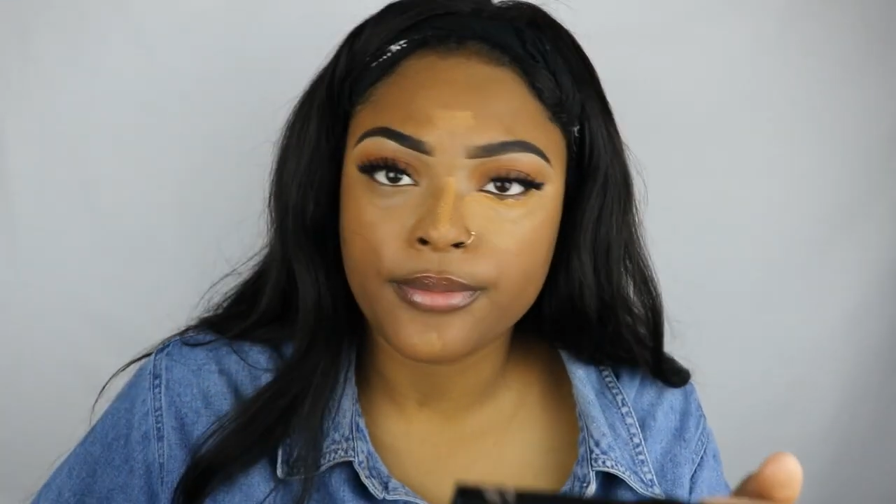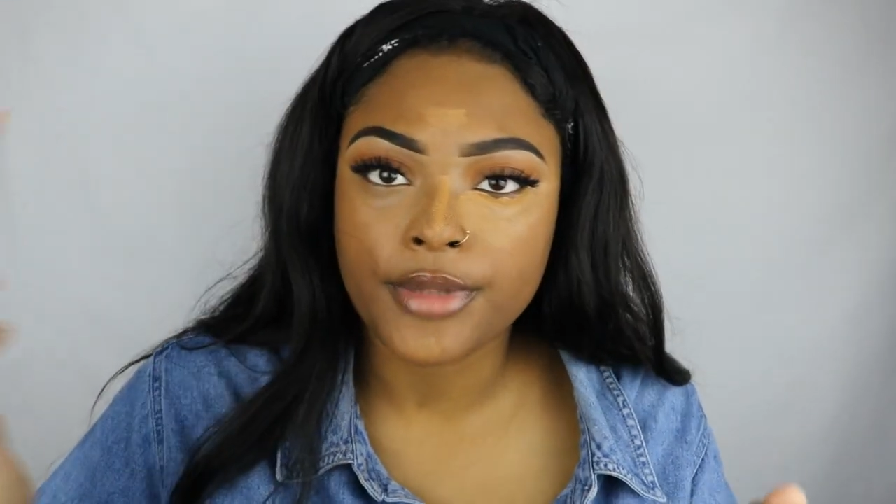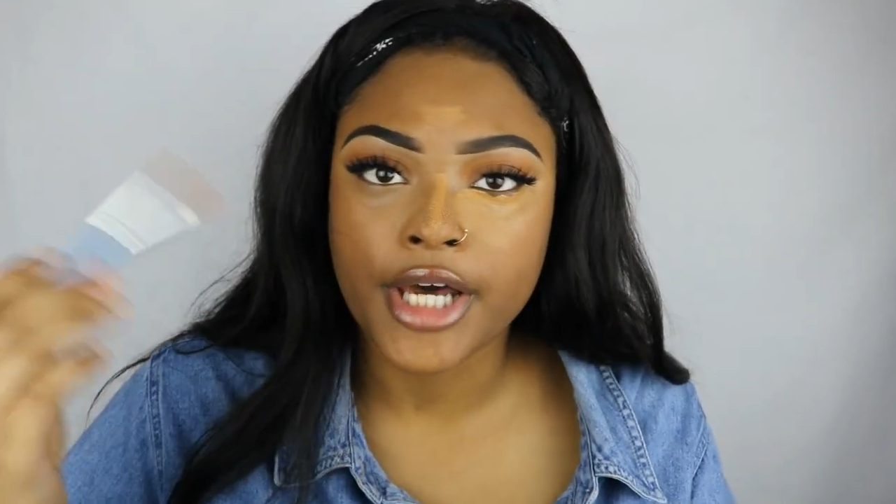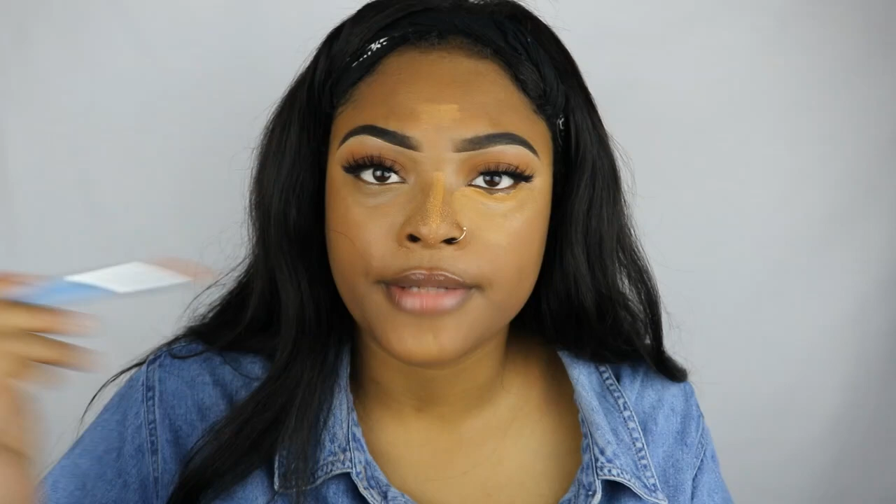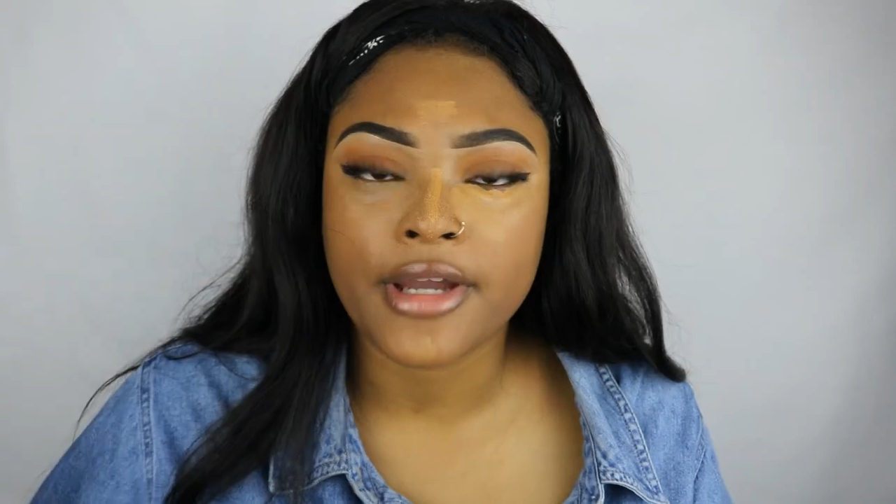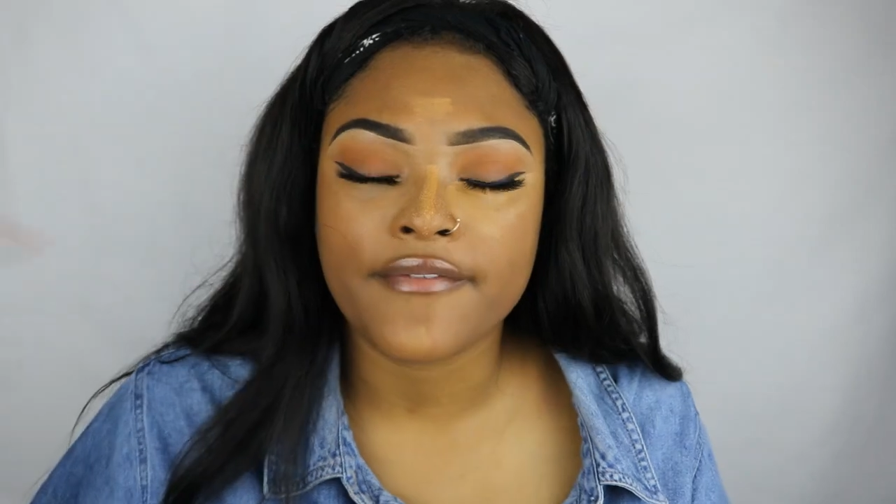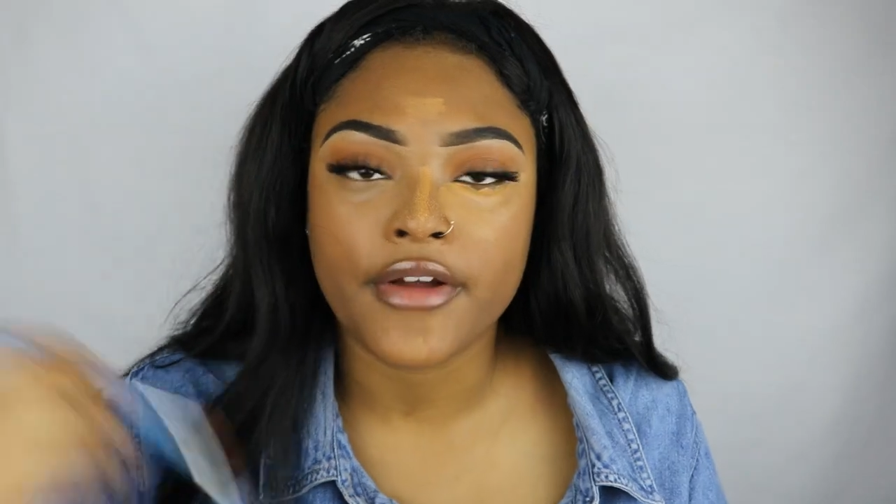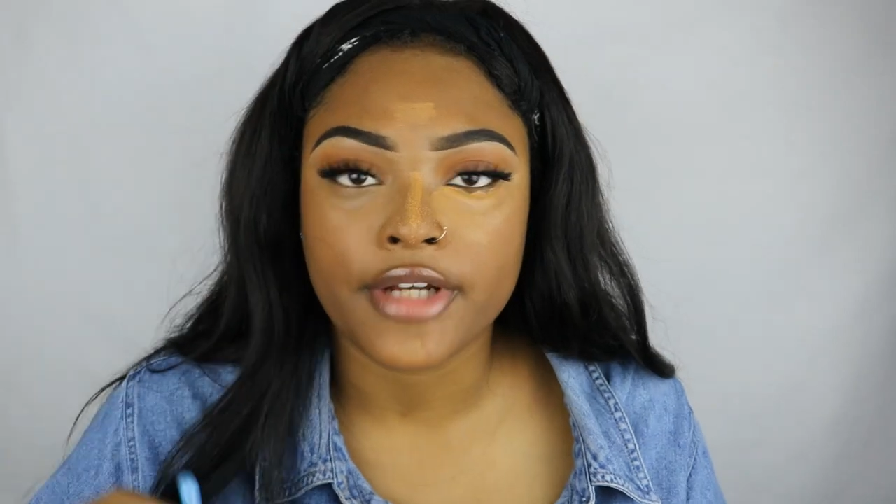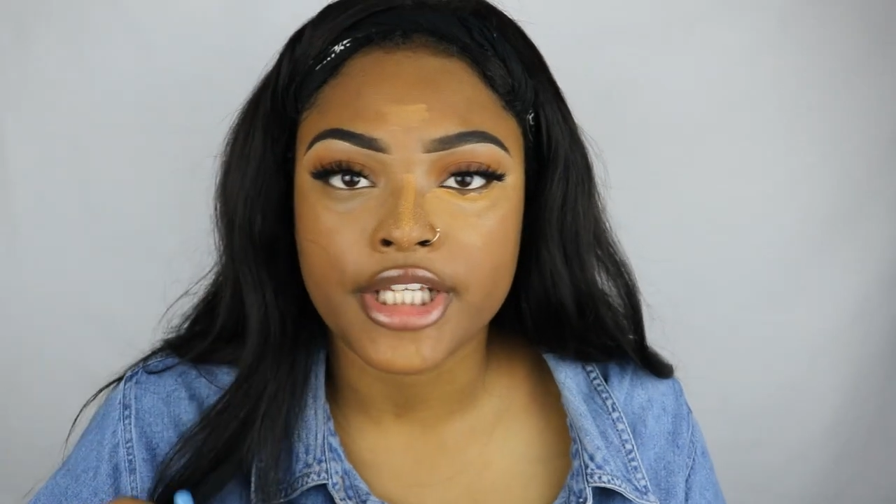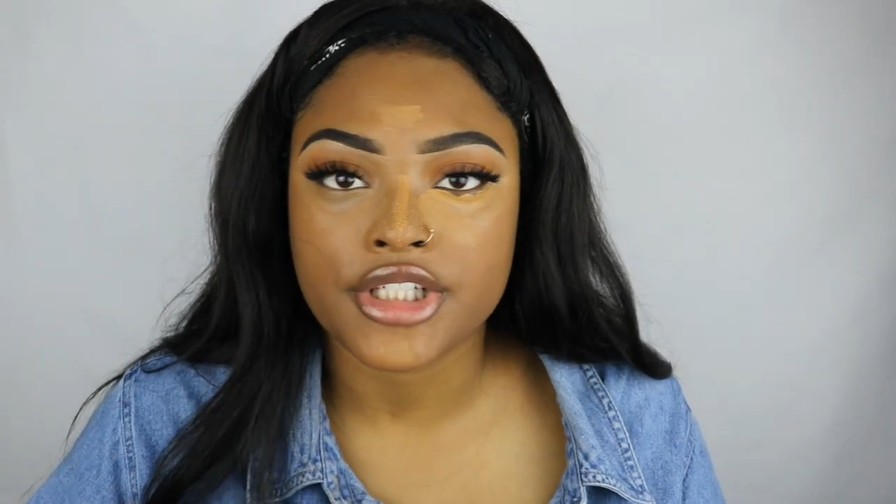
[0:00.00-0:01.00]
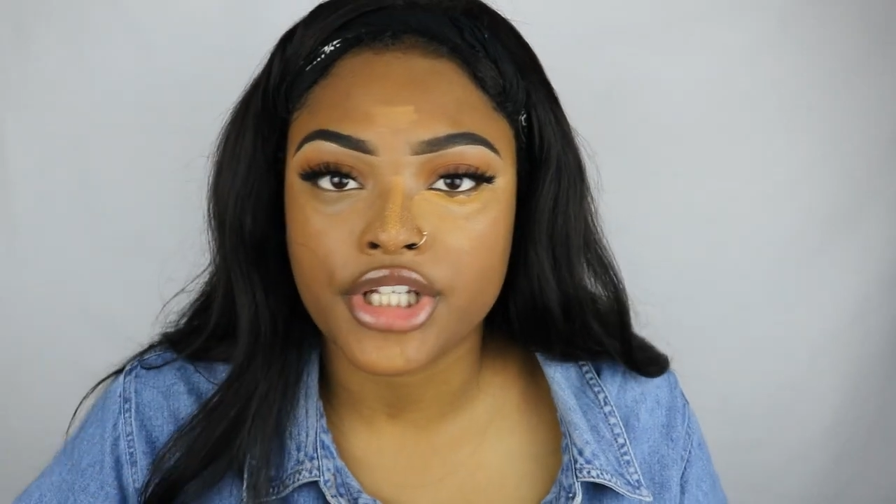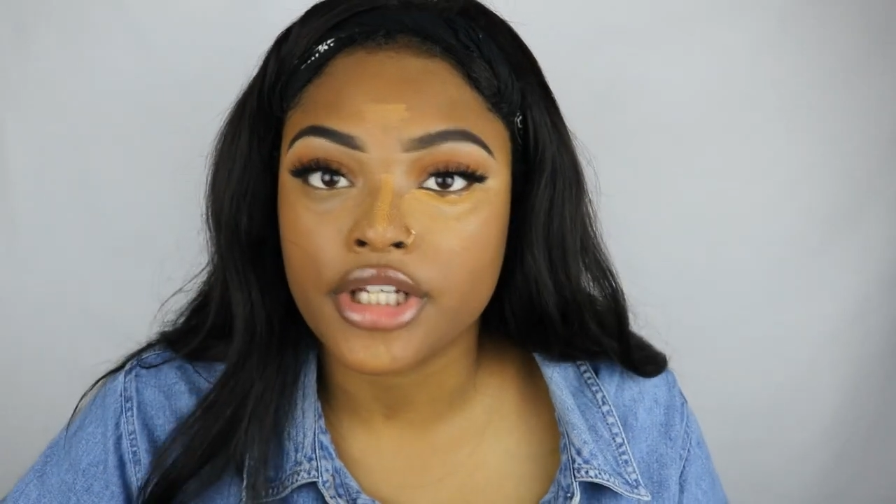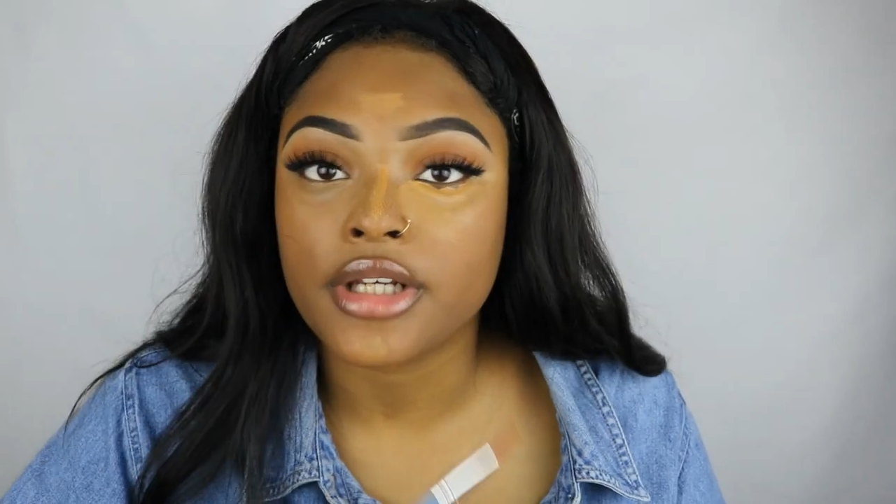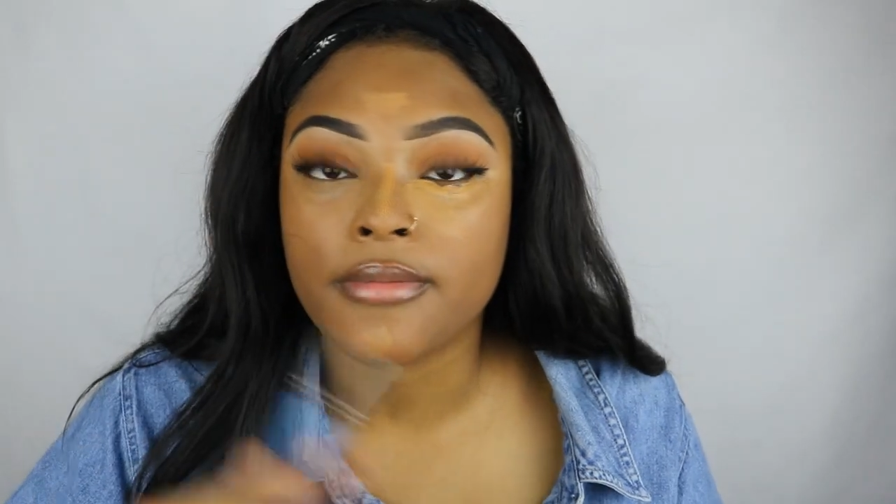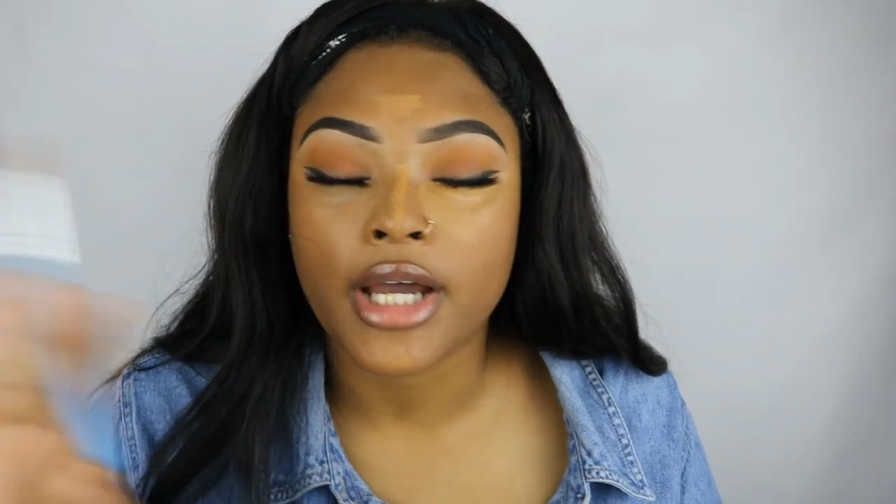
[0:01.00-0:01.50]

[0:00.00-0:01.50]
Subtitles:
applied my foundation and